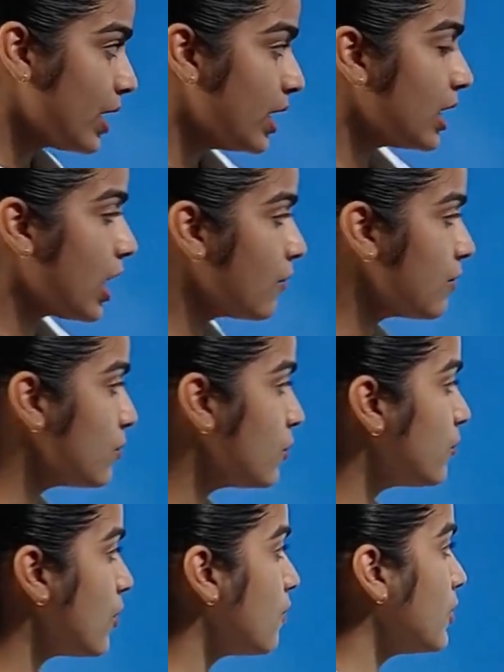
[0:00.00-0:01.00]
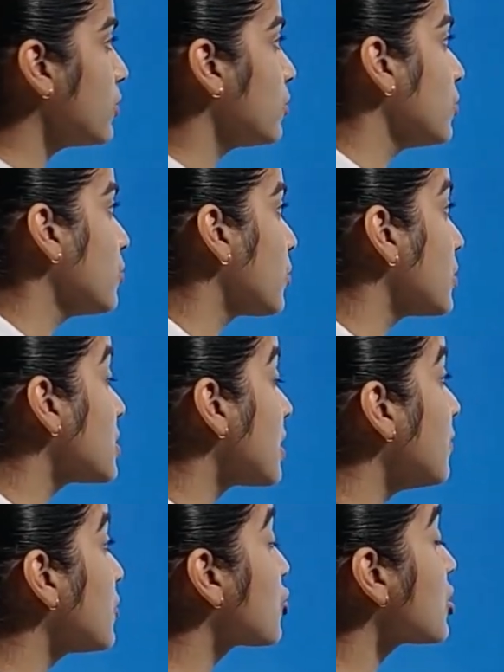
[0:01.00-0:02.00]
Now we move forward to new concept,
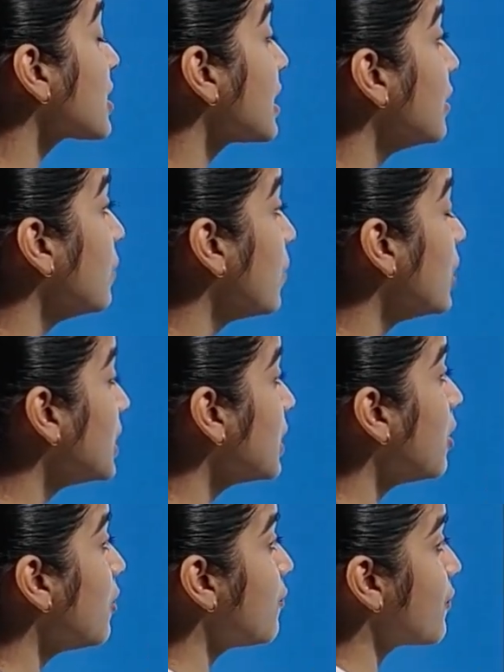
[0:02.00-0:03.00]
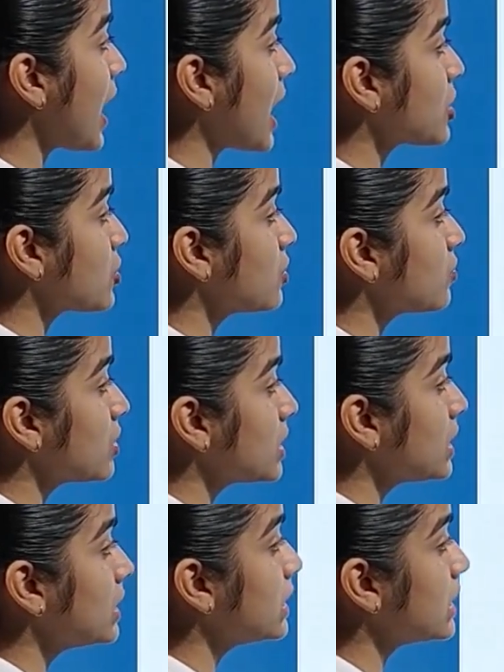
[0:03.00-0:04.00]
which is converting a fraction
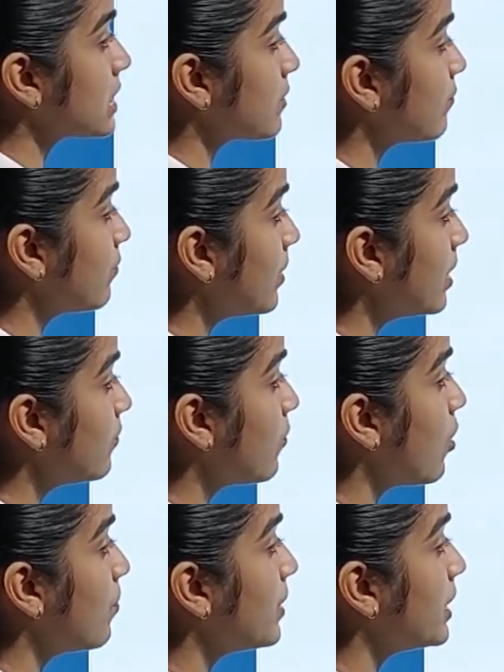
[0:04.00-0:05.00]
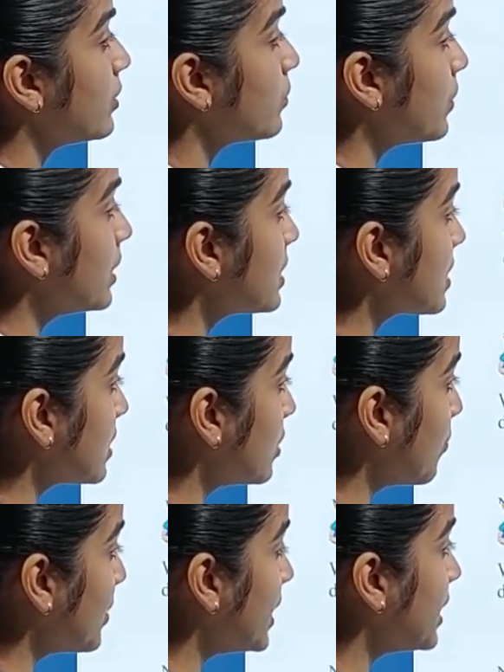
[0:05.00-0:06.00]
written in decimal form into its
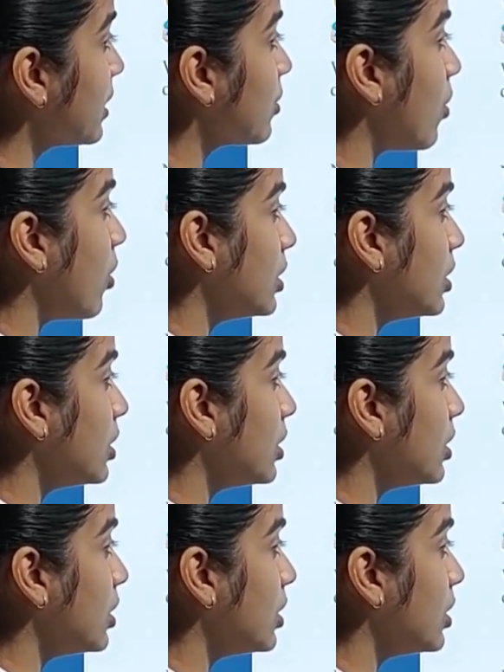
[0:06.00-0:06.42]
numerator or